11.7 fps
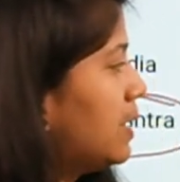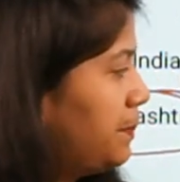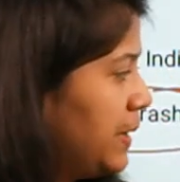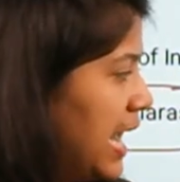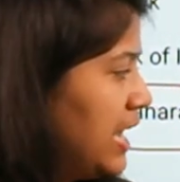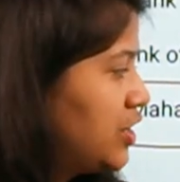
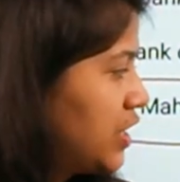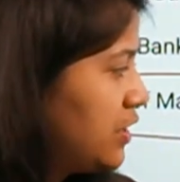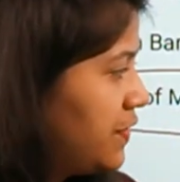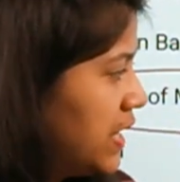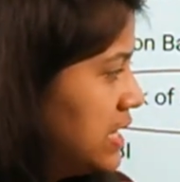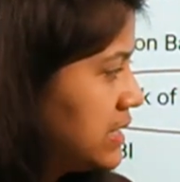supply
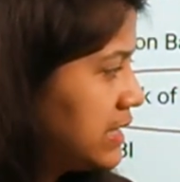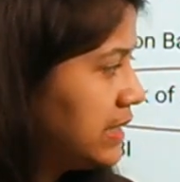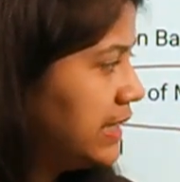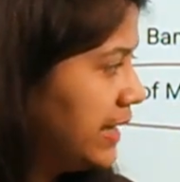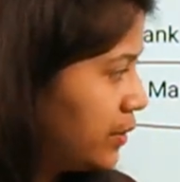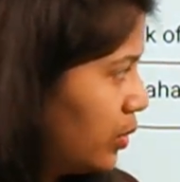chain
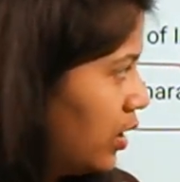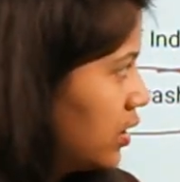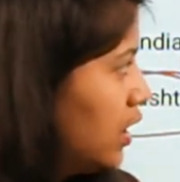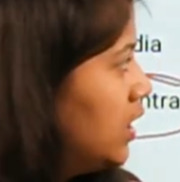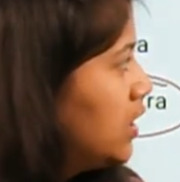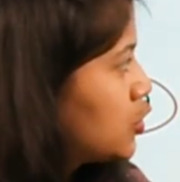financing
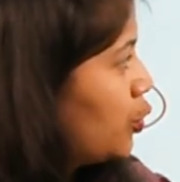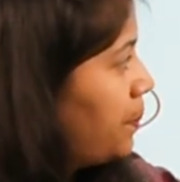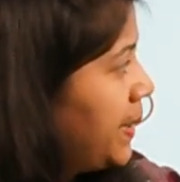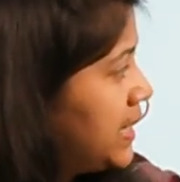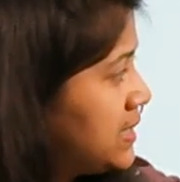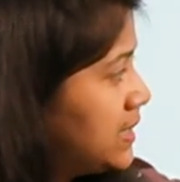network
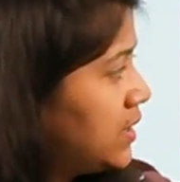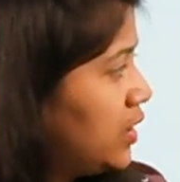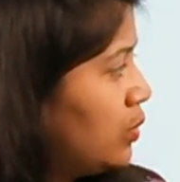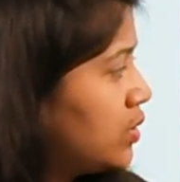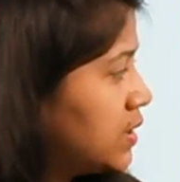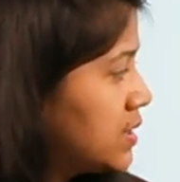so
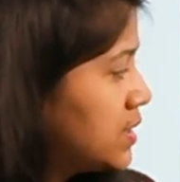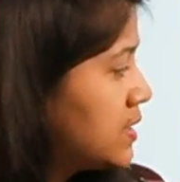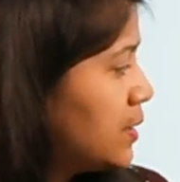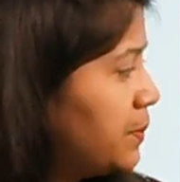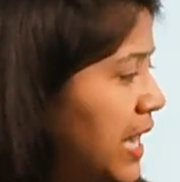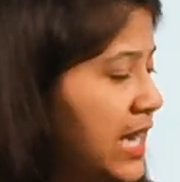basically what is the
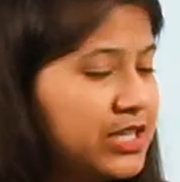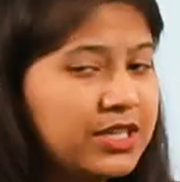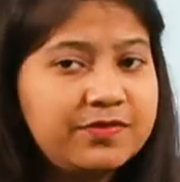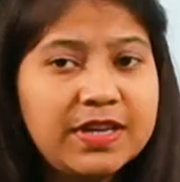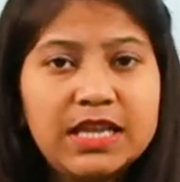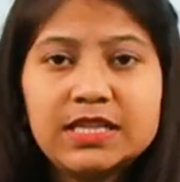supply
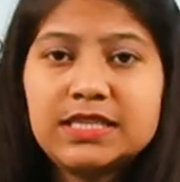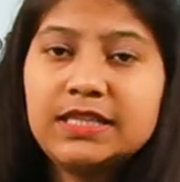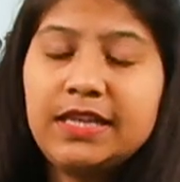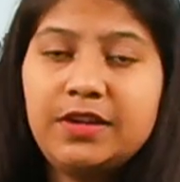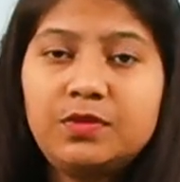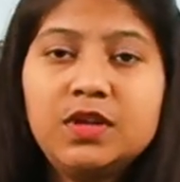chain
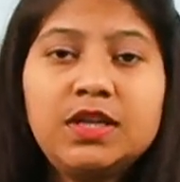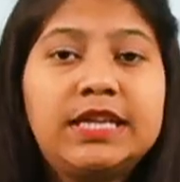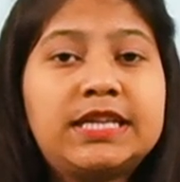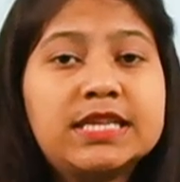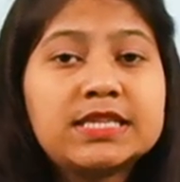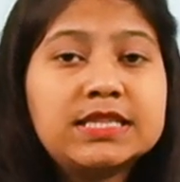financing network?
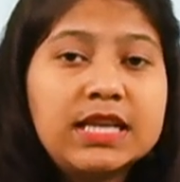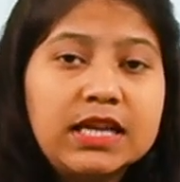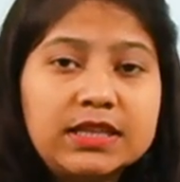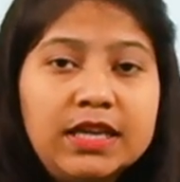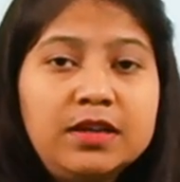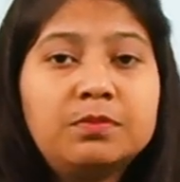It is
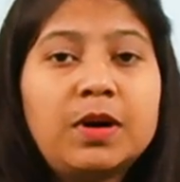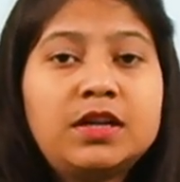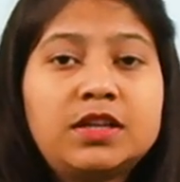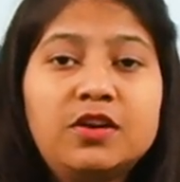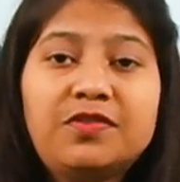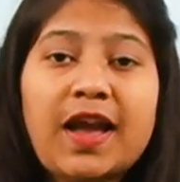nothing
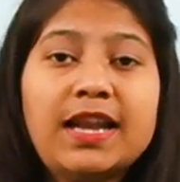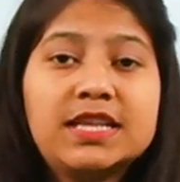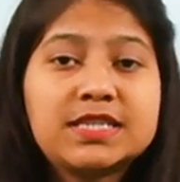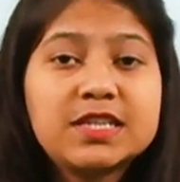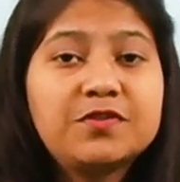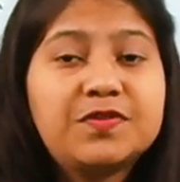but a
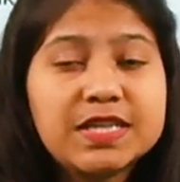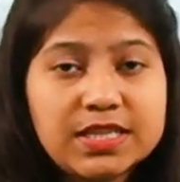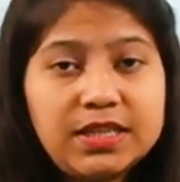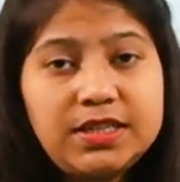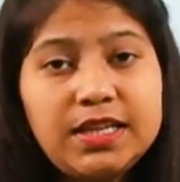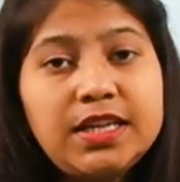financing
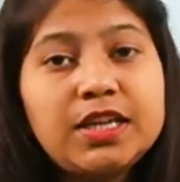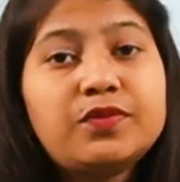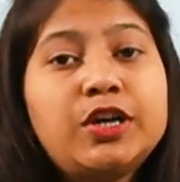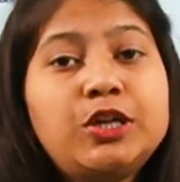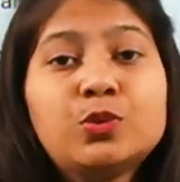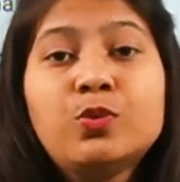facility
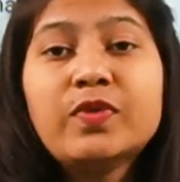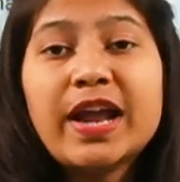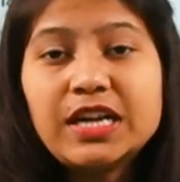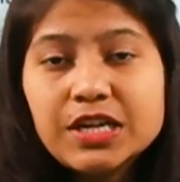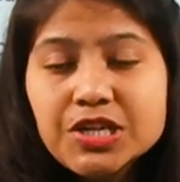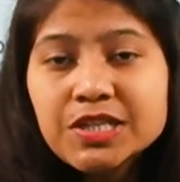given to
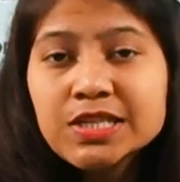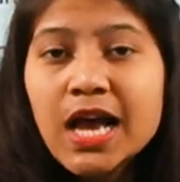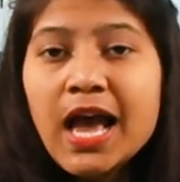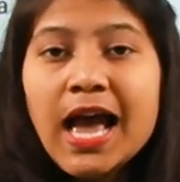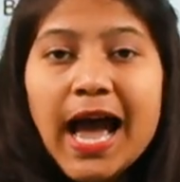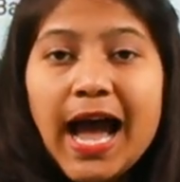vendors
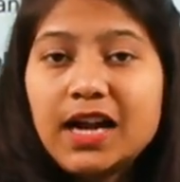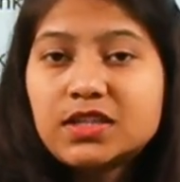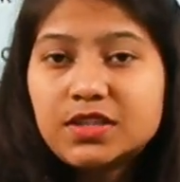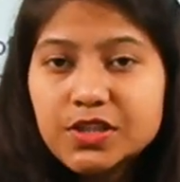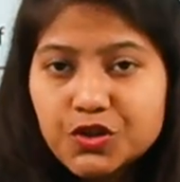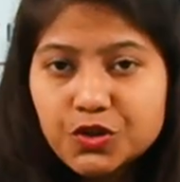
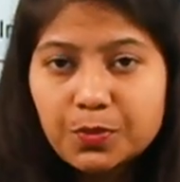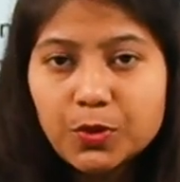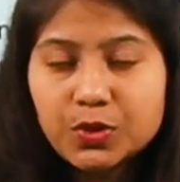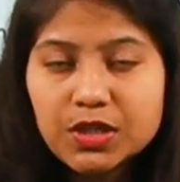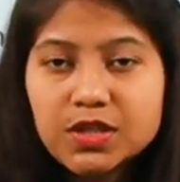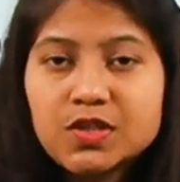and
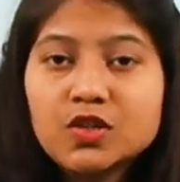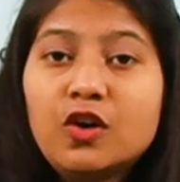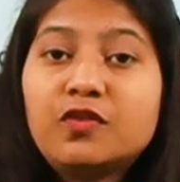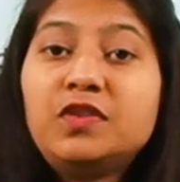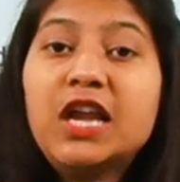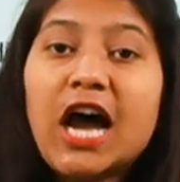distributors
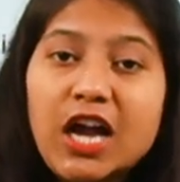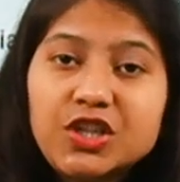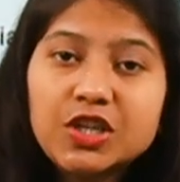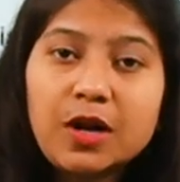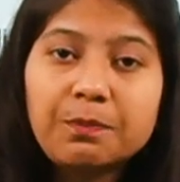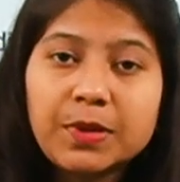of
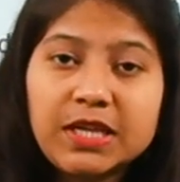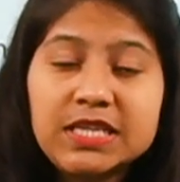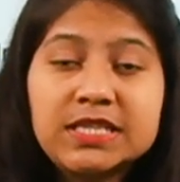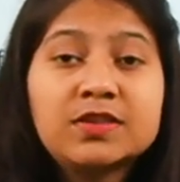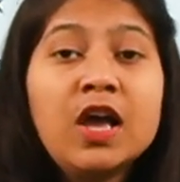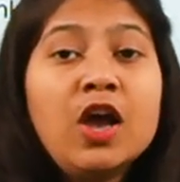large
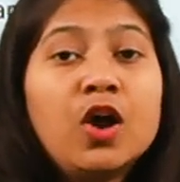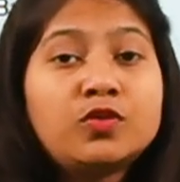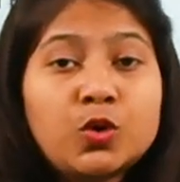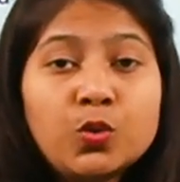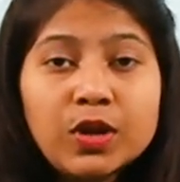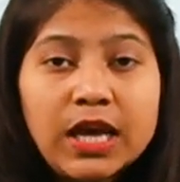companies
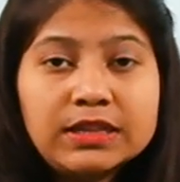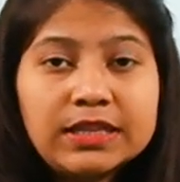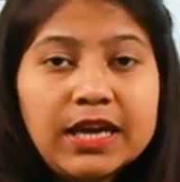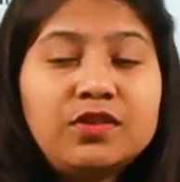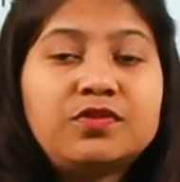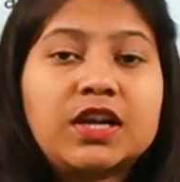to run
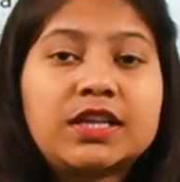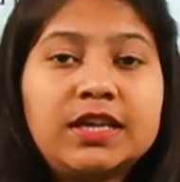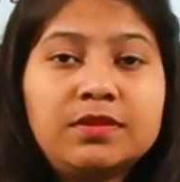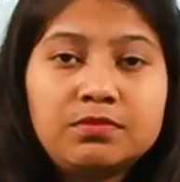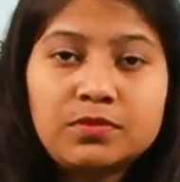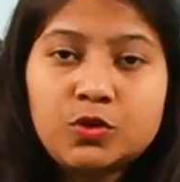their
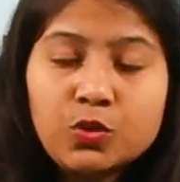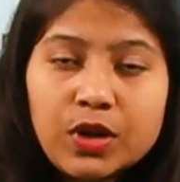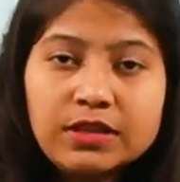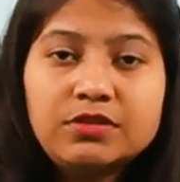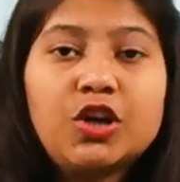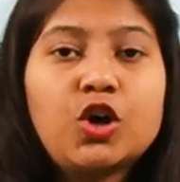working to
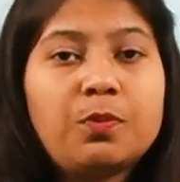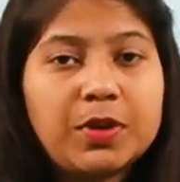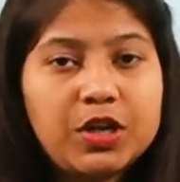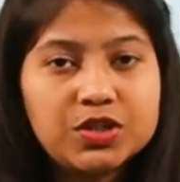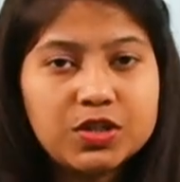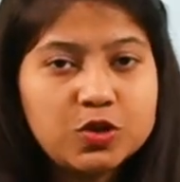run their
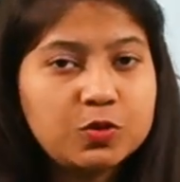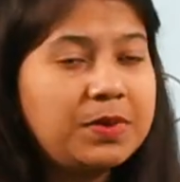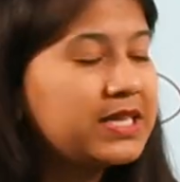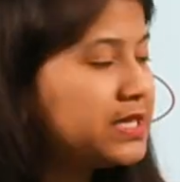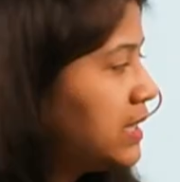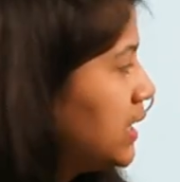operations. So
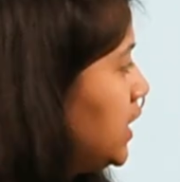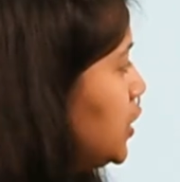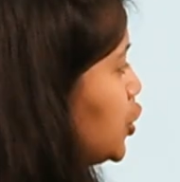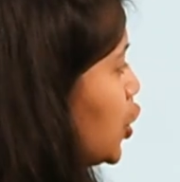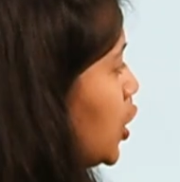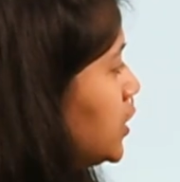
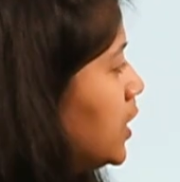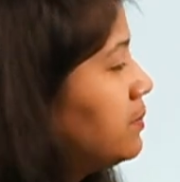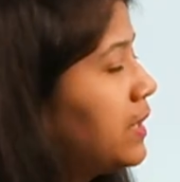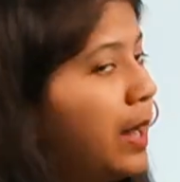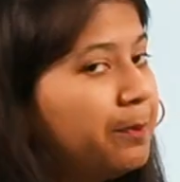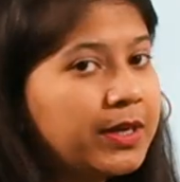basically
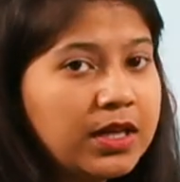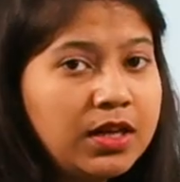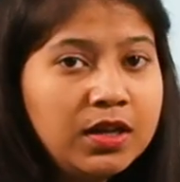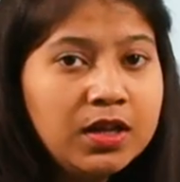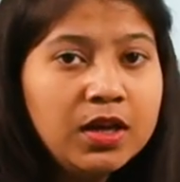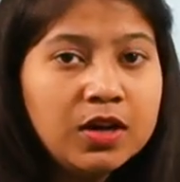short-term
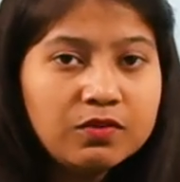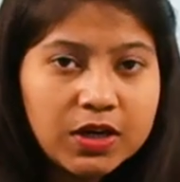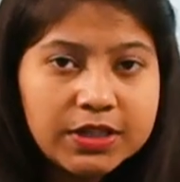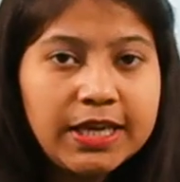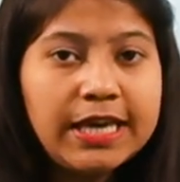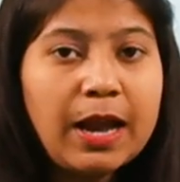capital,
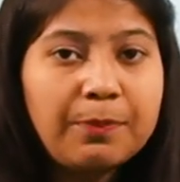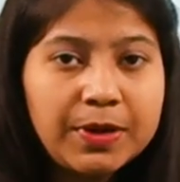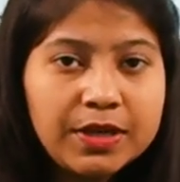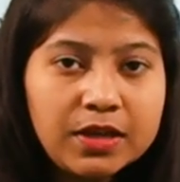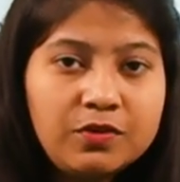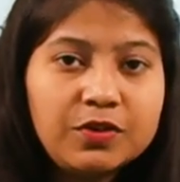working
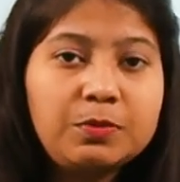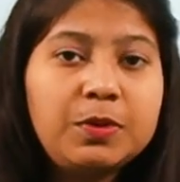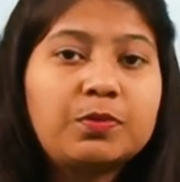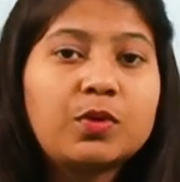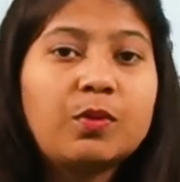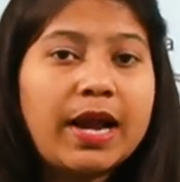capital will
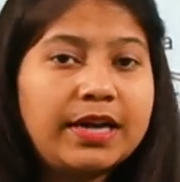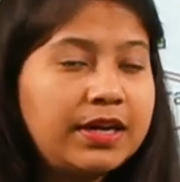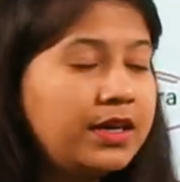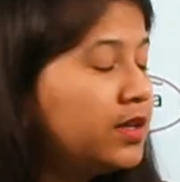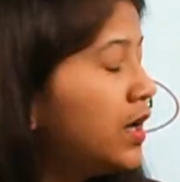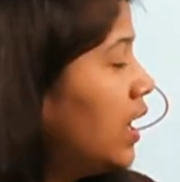be
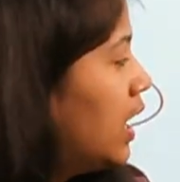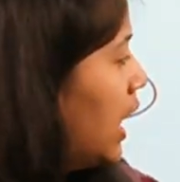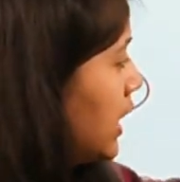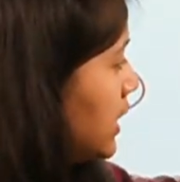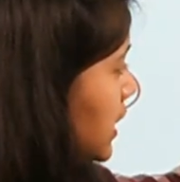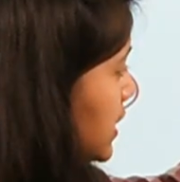provided
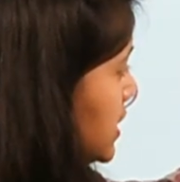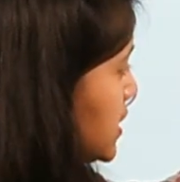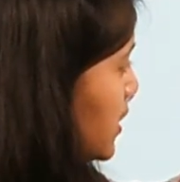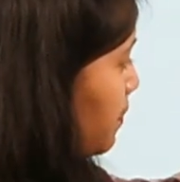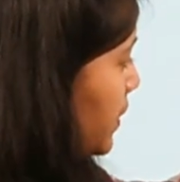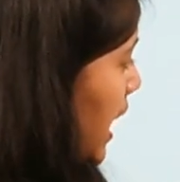under
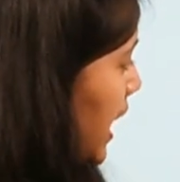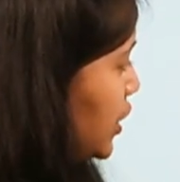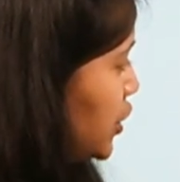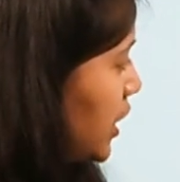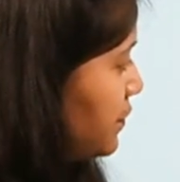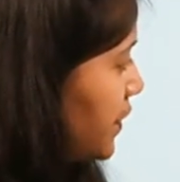this
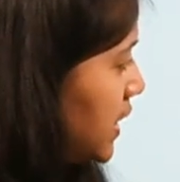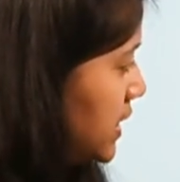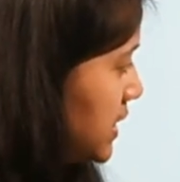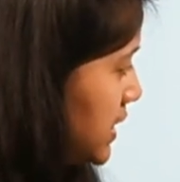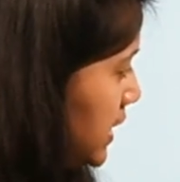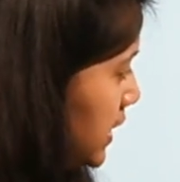supply chain
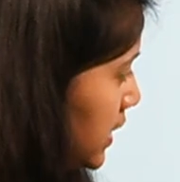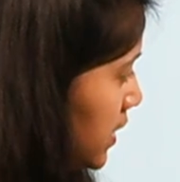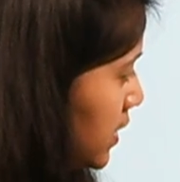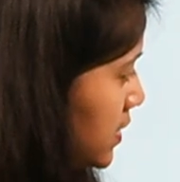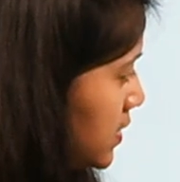financing